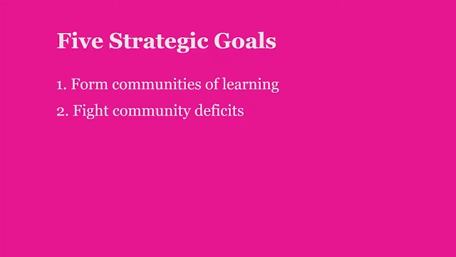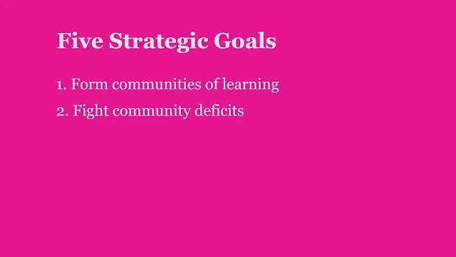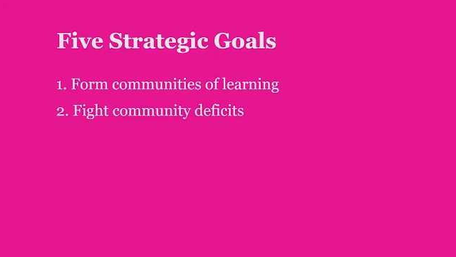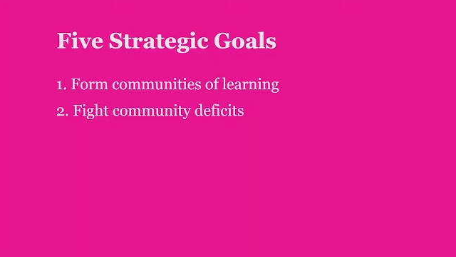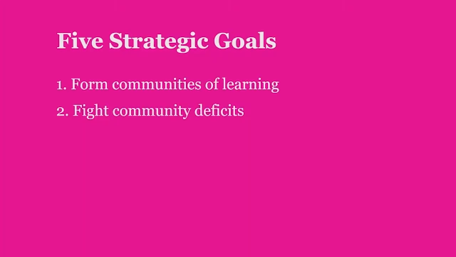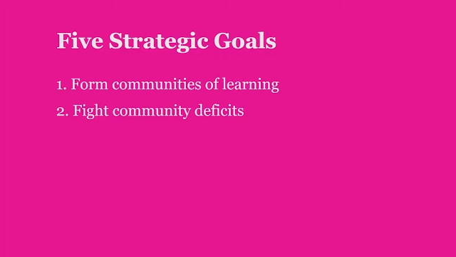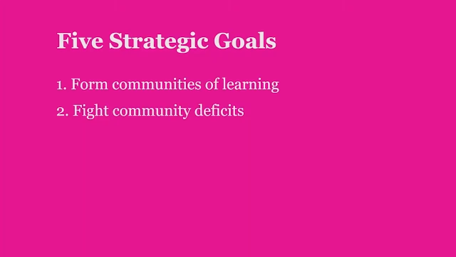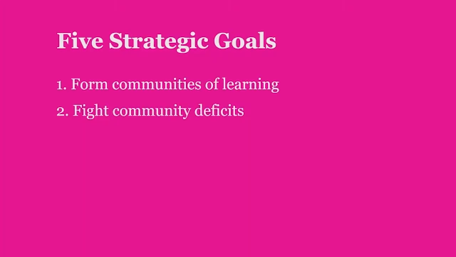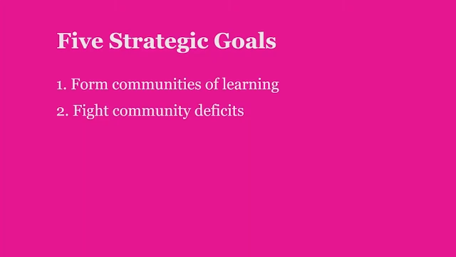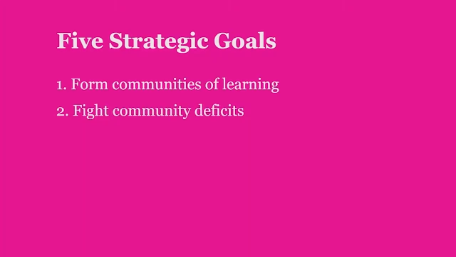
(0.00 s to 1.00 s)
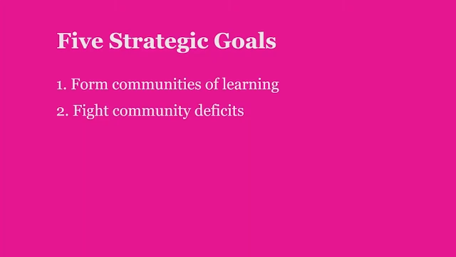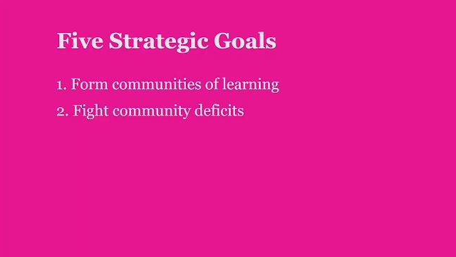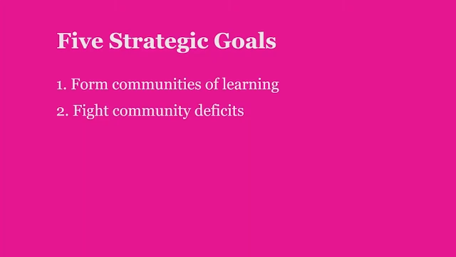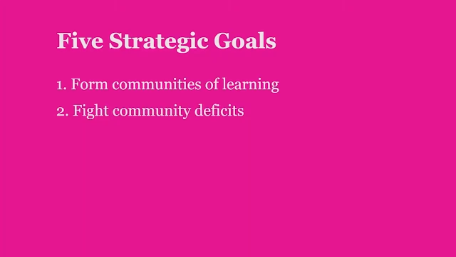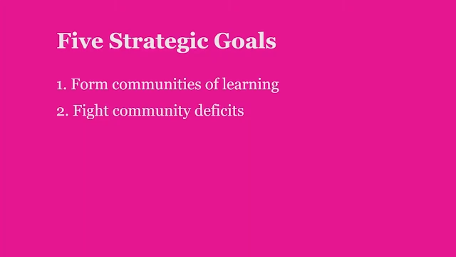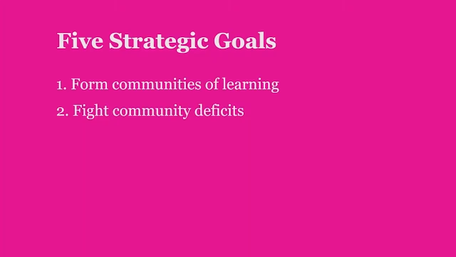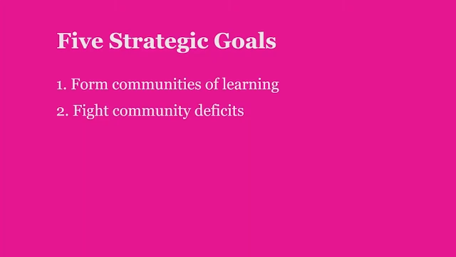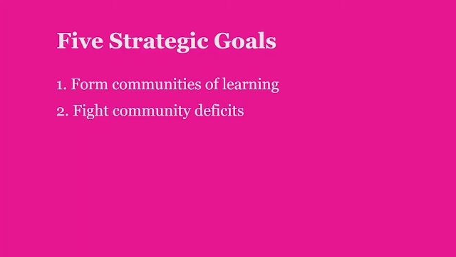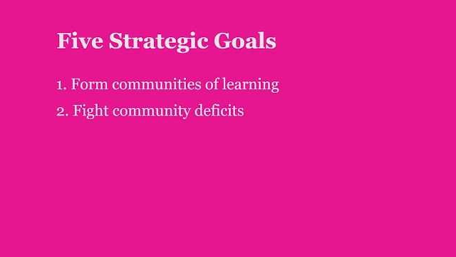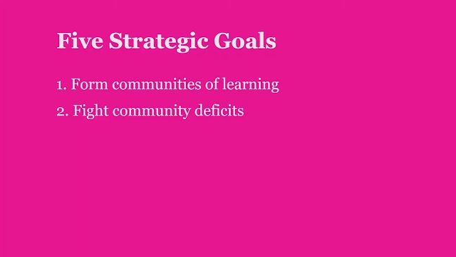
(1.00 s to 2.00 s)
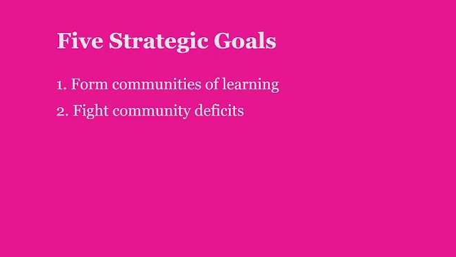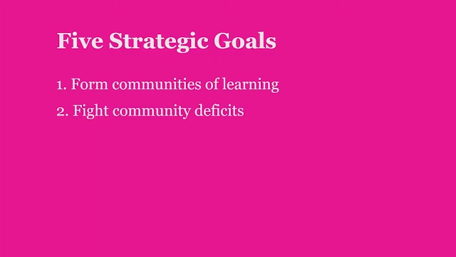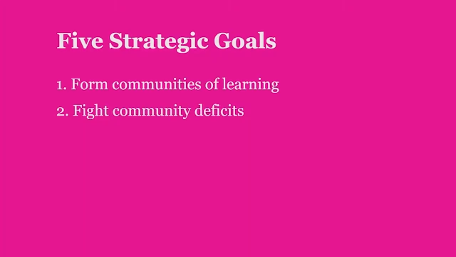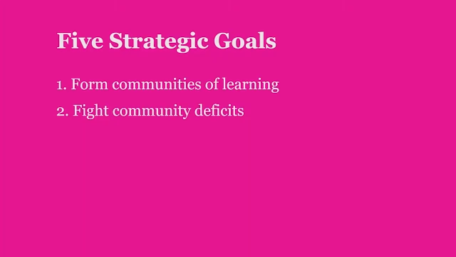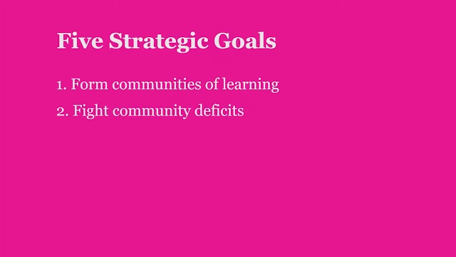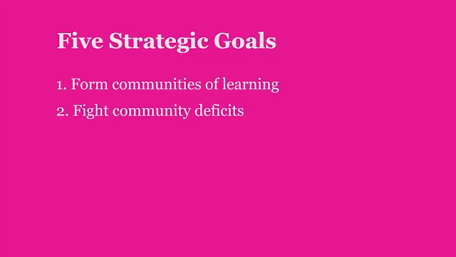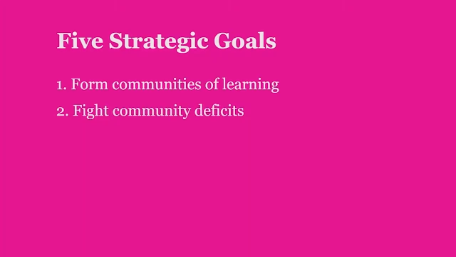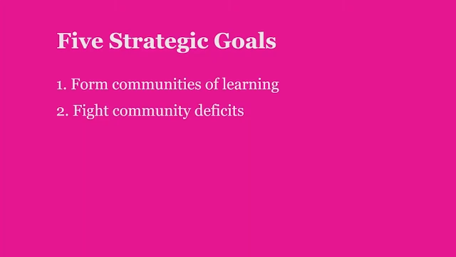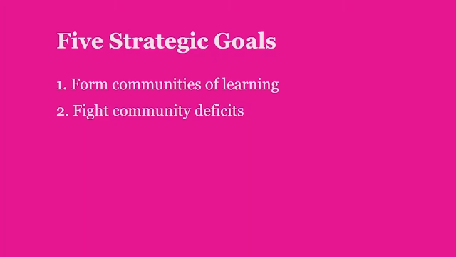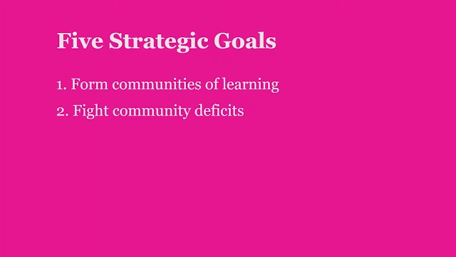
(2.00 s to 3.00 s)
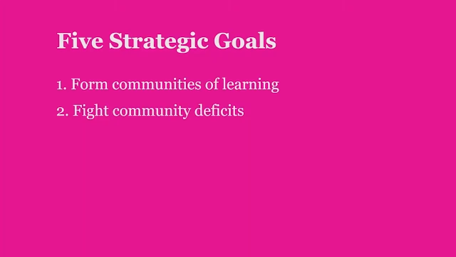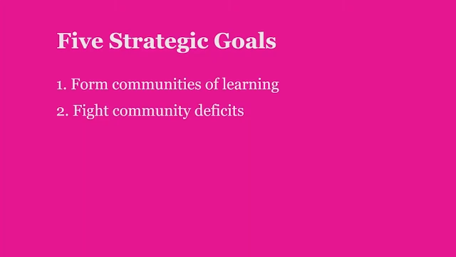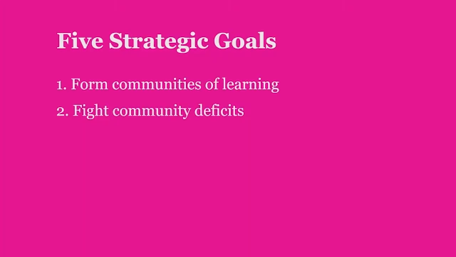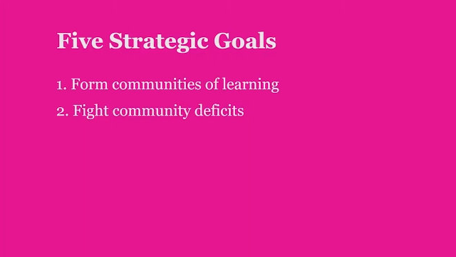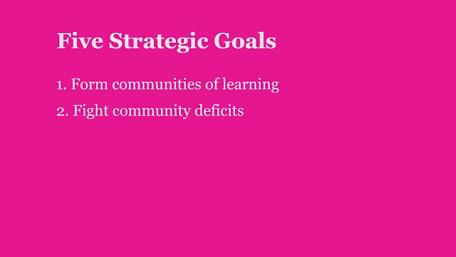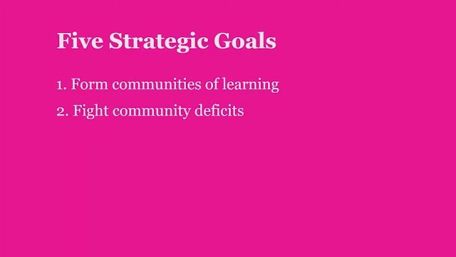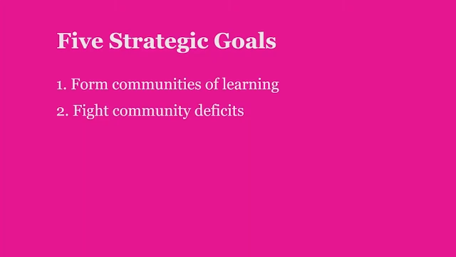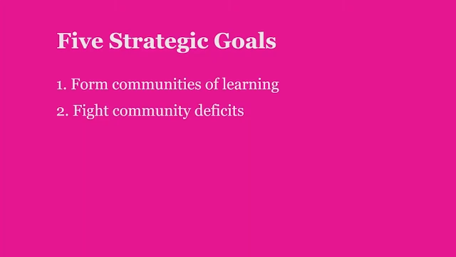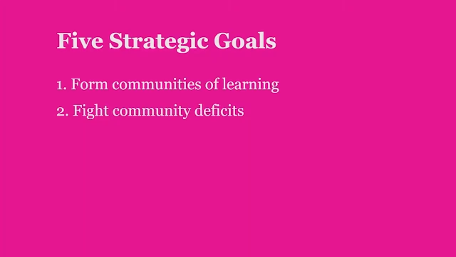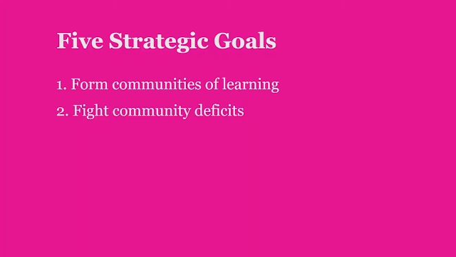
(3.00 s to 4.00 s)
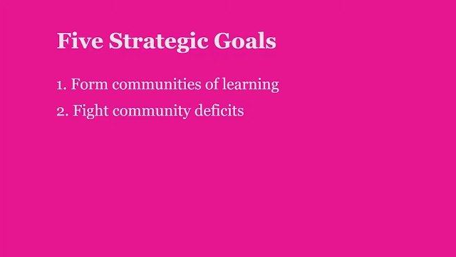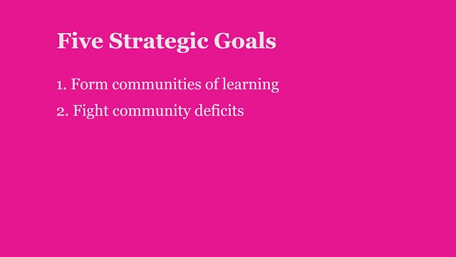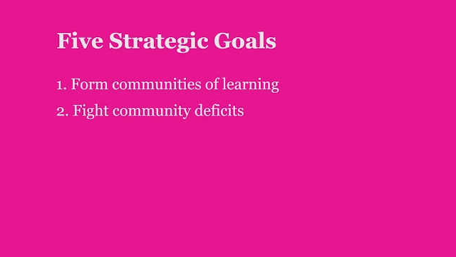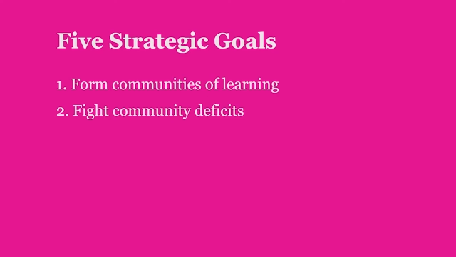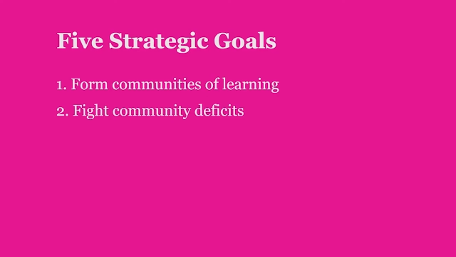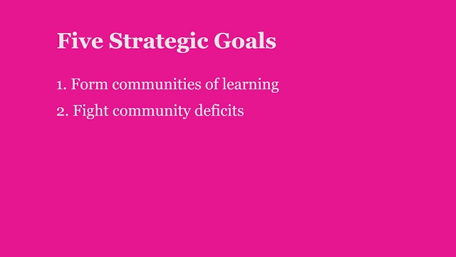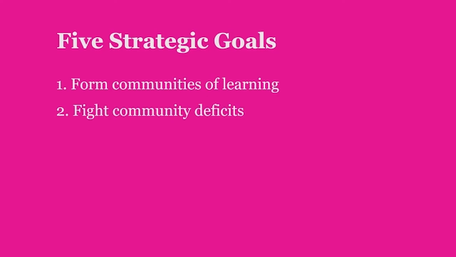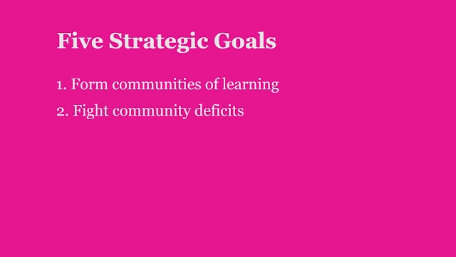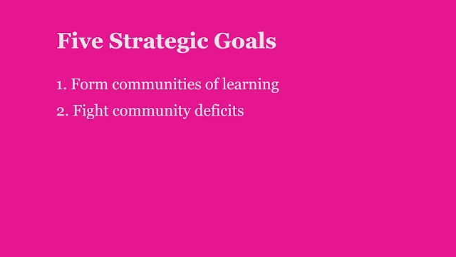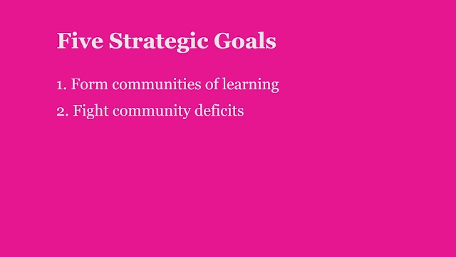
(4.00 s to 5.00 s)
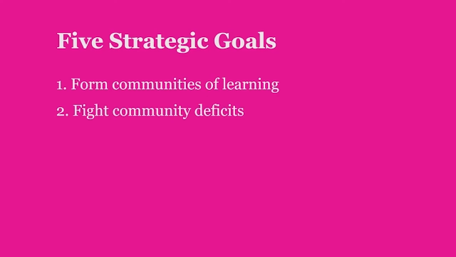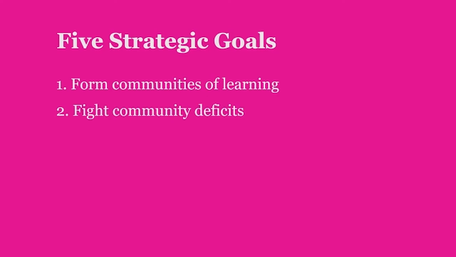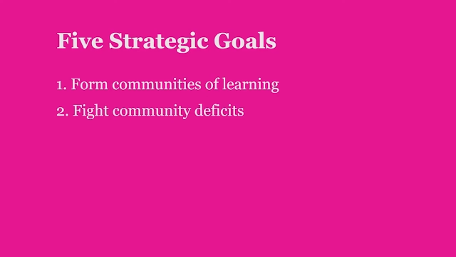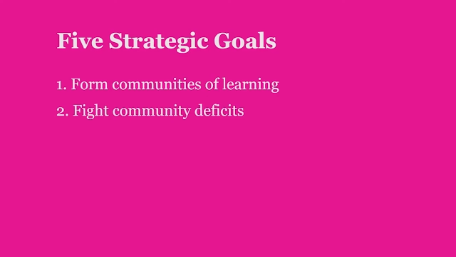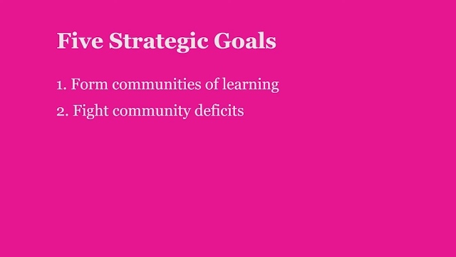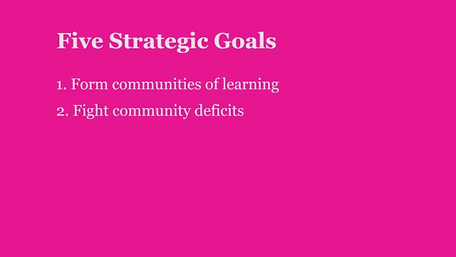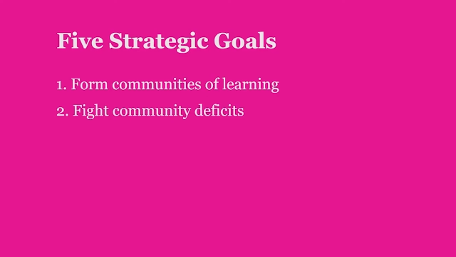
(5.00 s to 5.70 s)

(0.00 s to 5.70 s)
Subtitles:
No face is visible, so there are no lips to read.